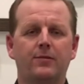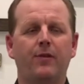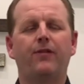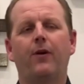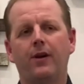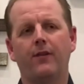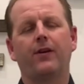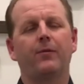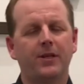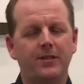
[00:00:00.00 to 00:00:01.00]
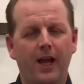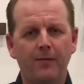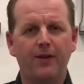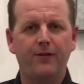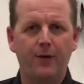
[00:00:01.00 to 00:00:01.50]
this before and you've heard me say
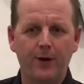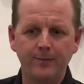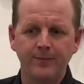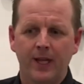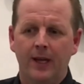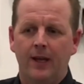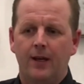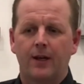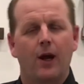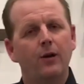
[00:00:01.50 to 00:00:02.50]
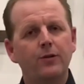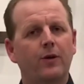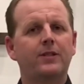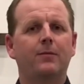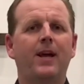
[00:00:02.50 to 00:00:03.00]
it before. Coach,
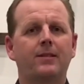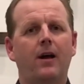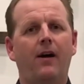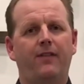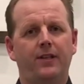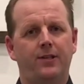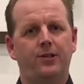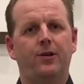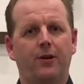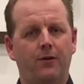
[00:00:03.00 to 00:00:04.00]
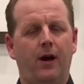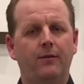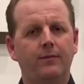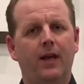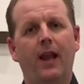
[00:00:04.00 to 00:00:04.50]
what's the best offense that you can
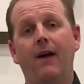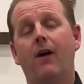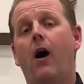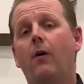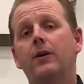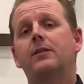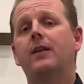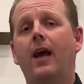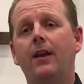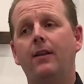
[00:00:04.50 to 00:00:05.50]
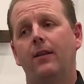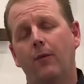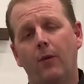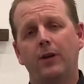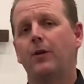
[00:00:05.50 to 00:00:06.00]
run? And I've always said, the
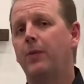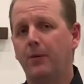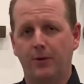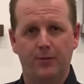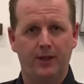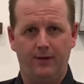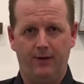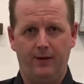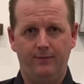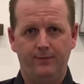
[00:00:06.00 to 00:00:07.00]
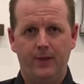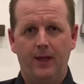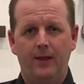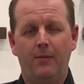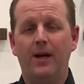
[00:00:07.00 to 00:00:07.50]
one your people believe in.
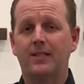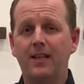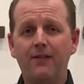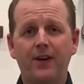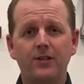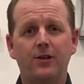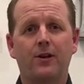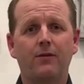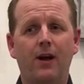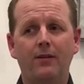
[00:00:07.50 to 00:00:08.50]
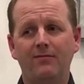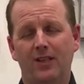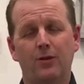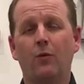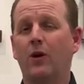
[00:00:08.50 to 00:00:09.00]
The best defense you can run
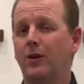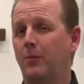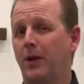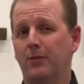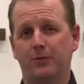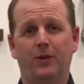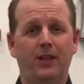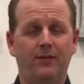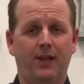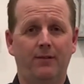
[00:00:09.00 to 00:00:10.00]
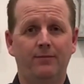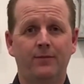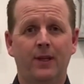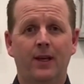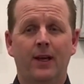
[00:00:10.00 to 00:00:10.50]
is the one your people believe in.
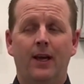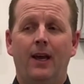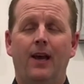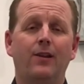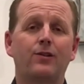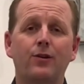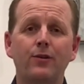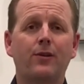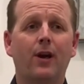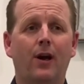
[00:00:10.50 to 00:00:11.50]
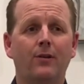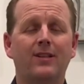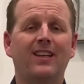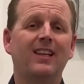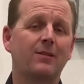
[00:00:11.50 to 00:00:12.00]
And the truth
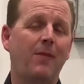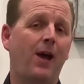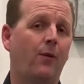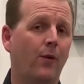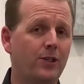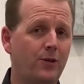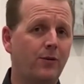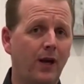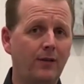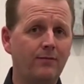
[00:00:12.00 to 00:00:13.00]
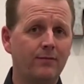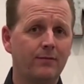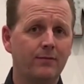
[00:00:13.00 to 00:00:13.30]
goes, it doesn't matter what you run